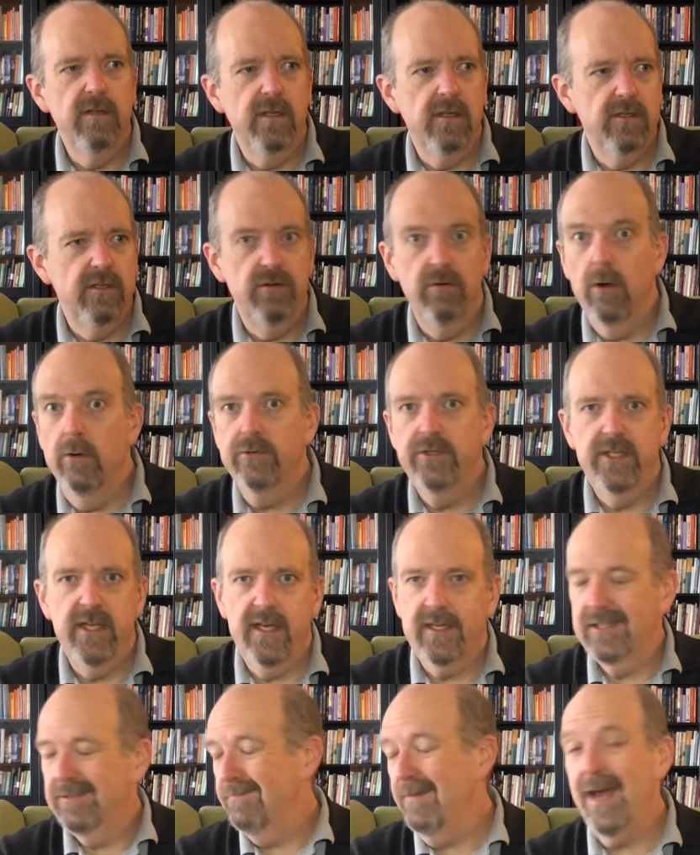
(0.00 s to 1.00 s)

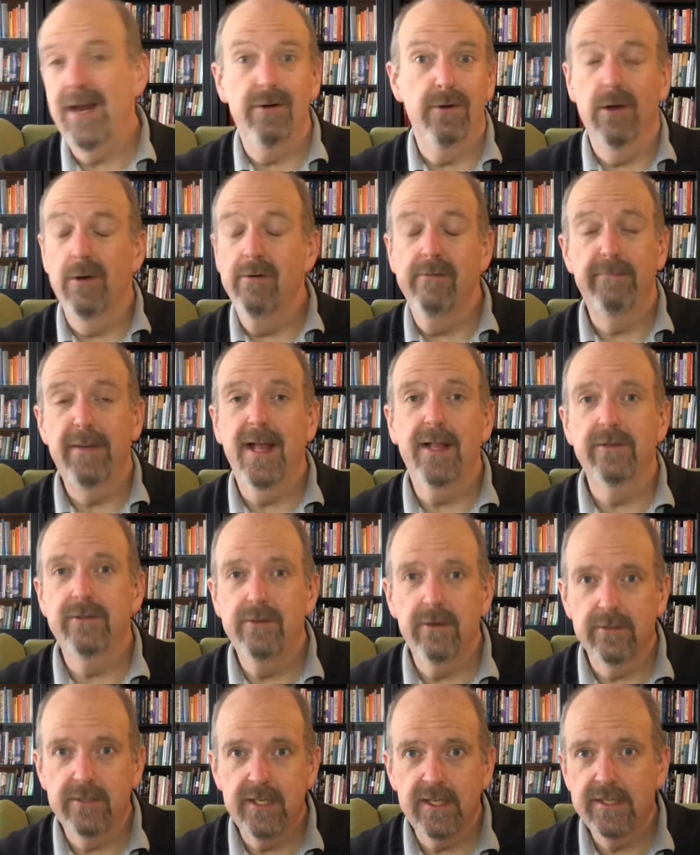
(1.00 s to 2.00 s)
206. I don't know what ballad
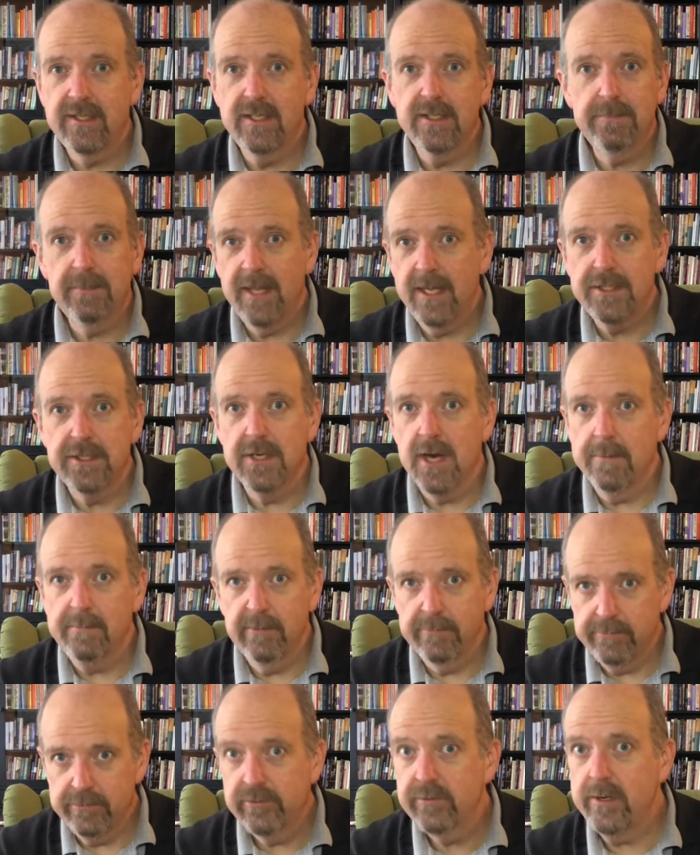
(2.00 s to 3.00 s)
206 is, but that's a number
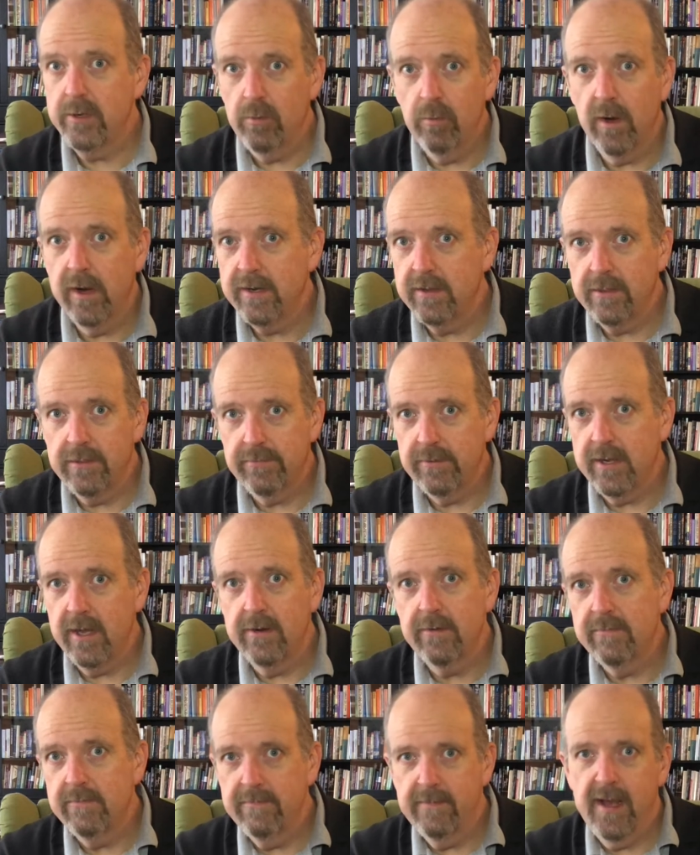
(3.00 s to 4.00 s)
between 1 and
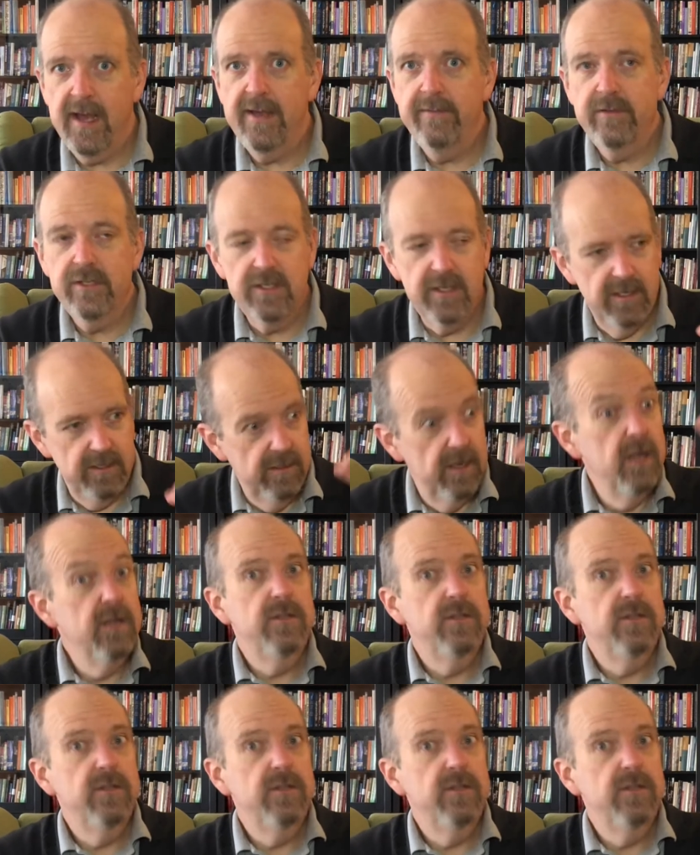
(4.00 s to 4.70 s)
305, isn't it?